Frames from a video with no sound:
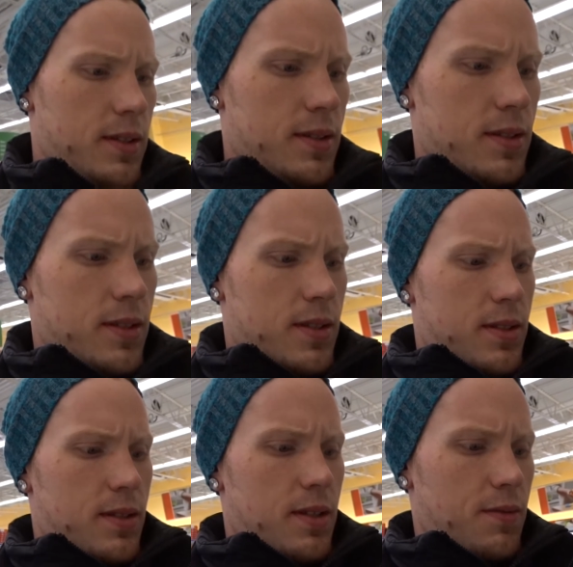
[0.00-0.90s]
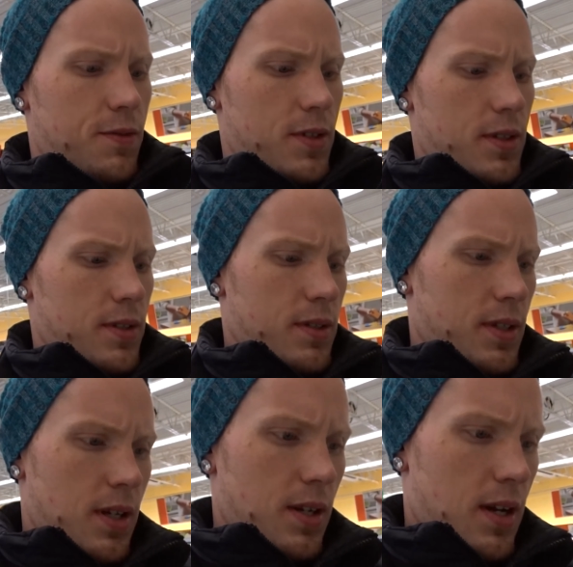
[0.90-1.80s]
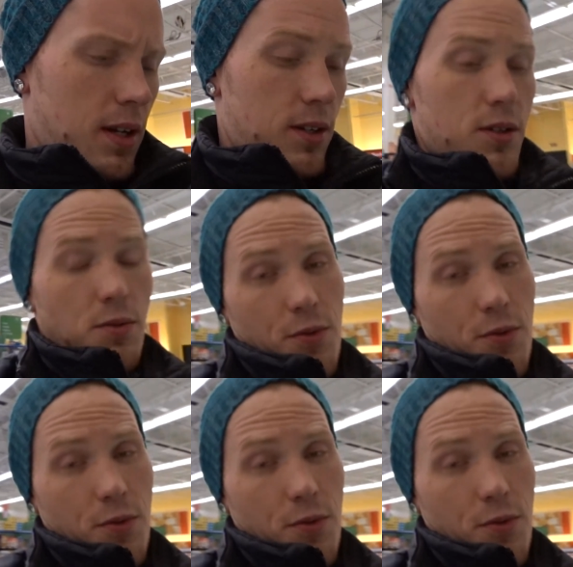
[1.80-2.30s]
that's different? Like, I could do